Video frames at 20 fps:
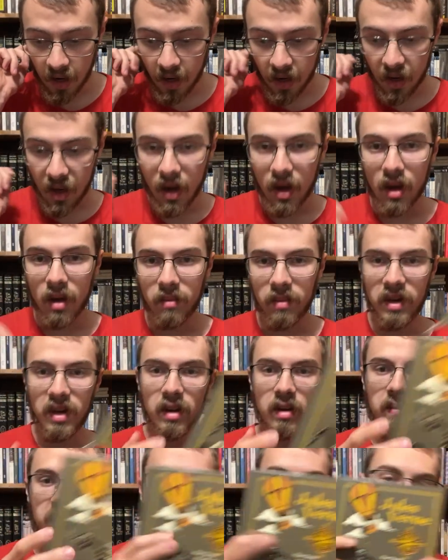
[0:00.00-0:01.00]
But
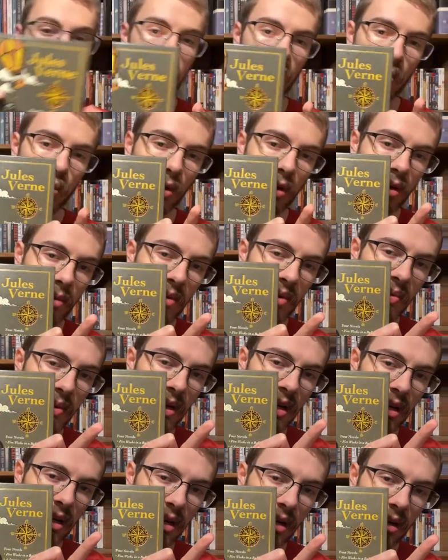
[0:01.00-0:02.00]
anyway, we're going to be
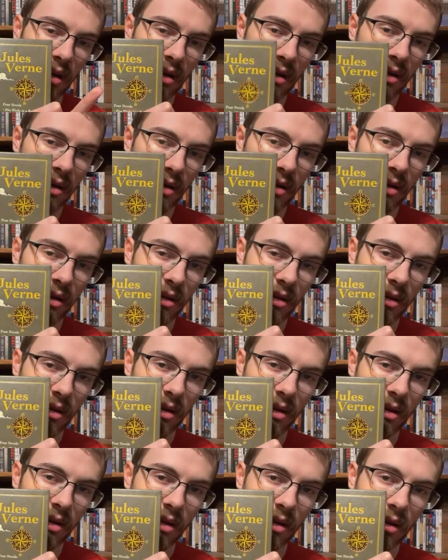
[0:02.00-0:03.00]
reading
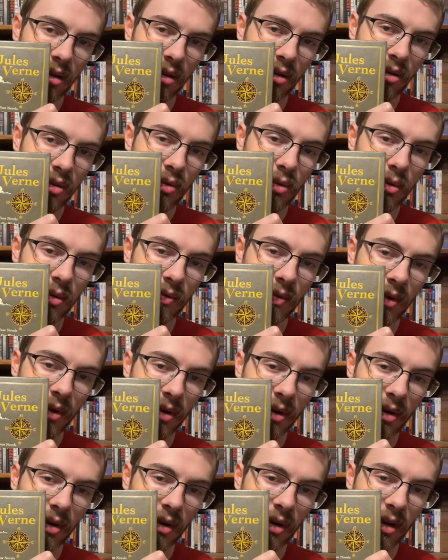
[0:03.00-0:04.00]
Jules
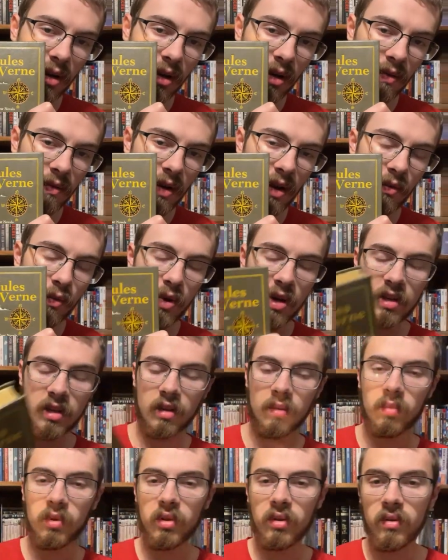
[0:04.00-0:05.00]
Verne, 5 Weeks in a
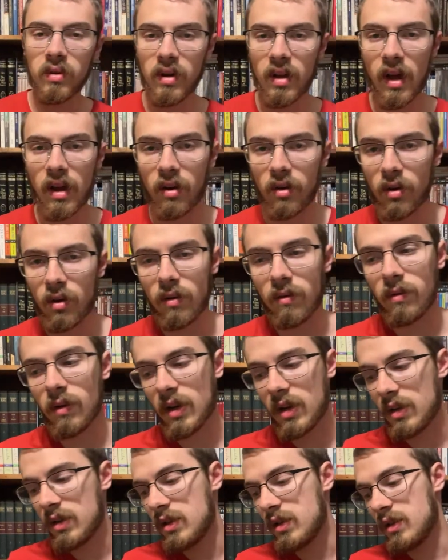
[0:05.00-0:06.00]
Balloon. I don't know if what
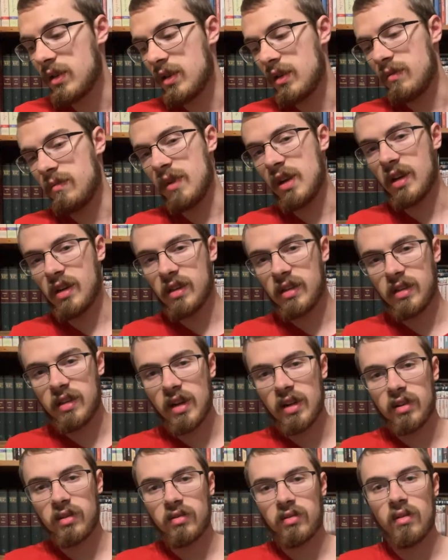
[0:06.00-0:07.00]
I just said makes
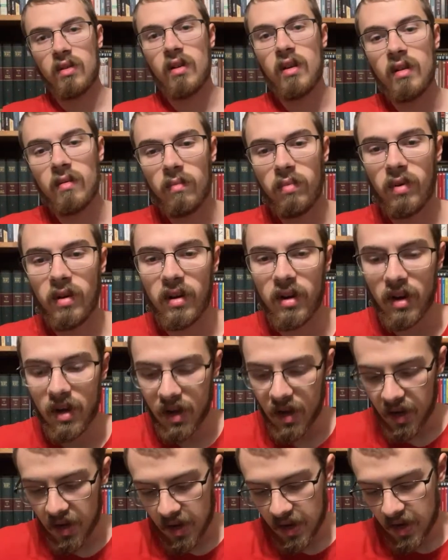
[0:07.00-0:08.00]
sense or not, but
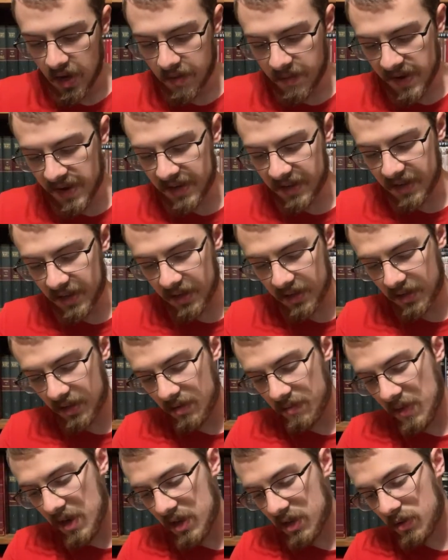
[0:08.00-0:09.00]
it made sense to
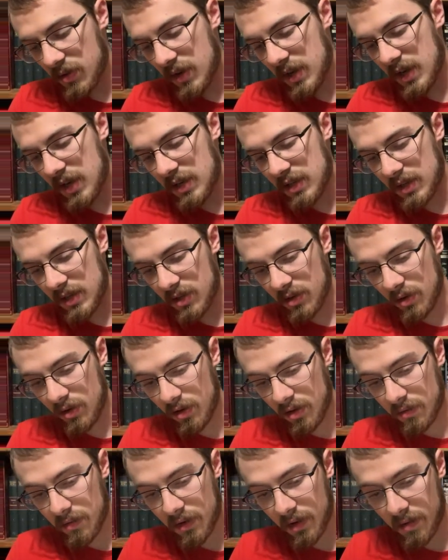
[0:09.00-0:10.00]
me, so I guess that's all
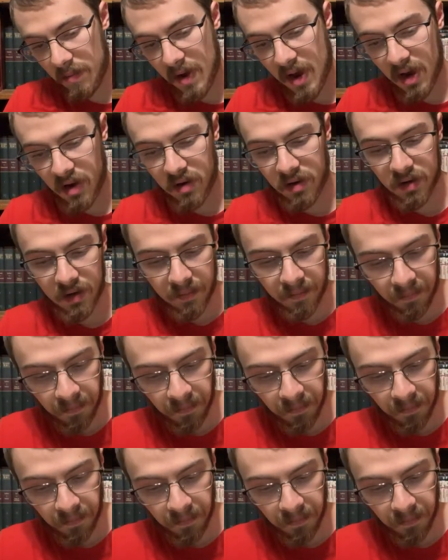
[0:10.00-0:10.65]
that really matters.